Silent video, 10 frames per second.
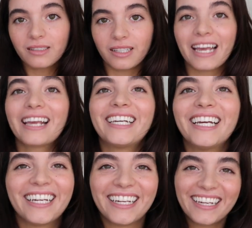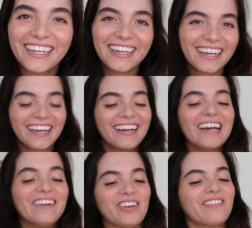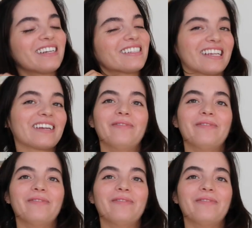Like, maybe that's like